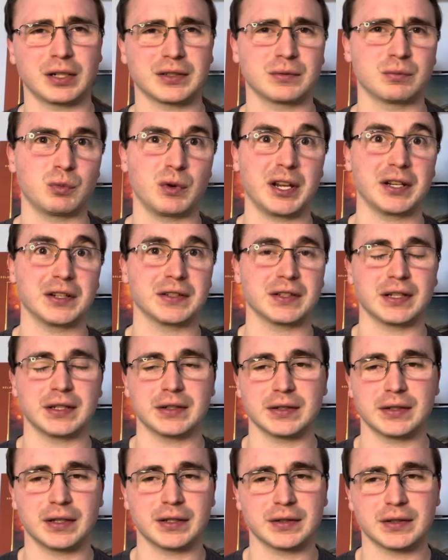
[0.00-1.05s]
weirder
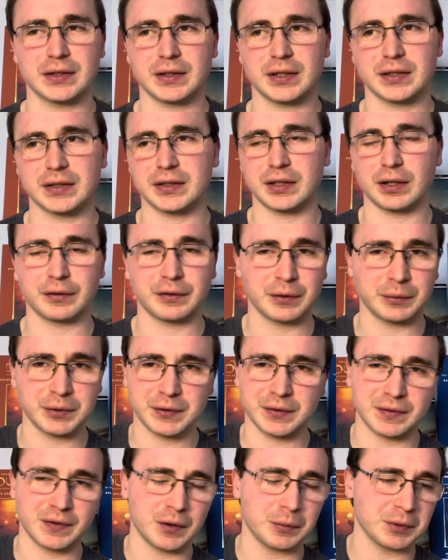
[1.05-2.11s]
scenes. There's the stuff that
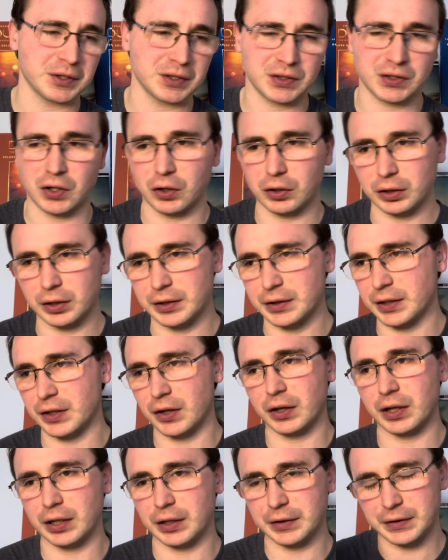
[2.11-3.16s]
was filmed in Scotland, in
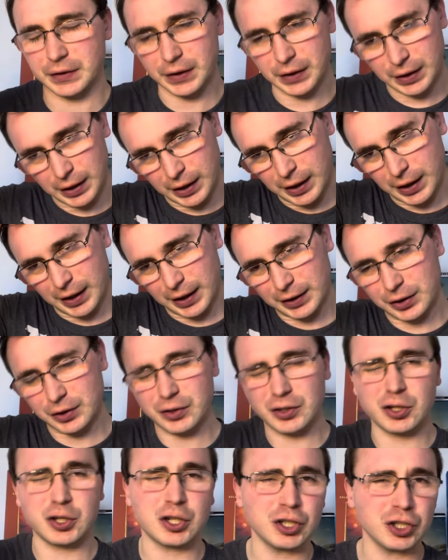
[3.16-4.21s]
Ireland. And you,
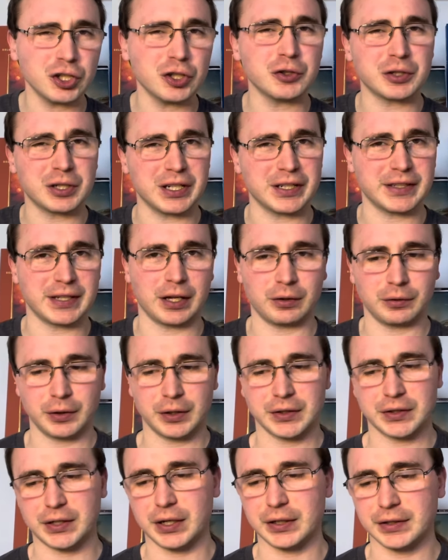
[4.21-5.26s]
you can usually tell
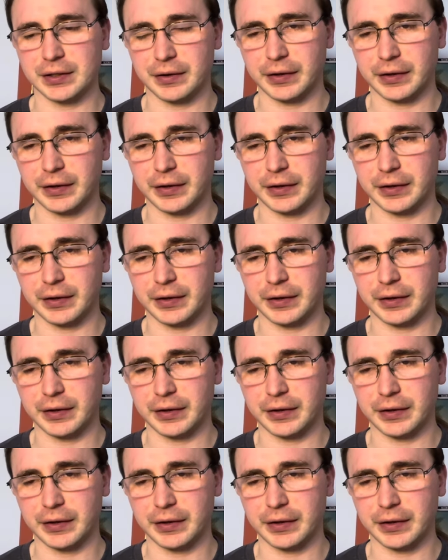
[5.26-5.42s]
those kinds of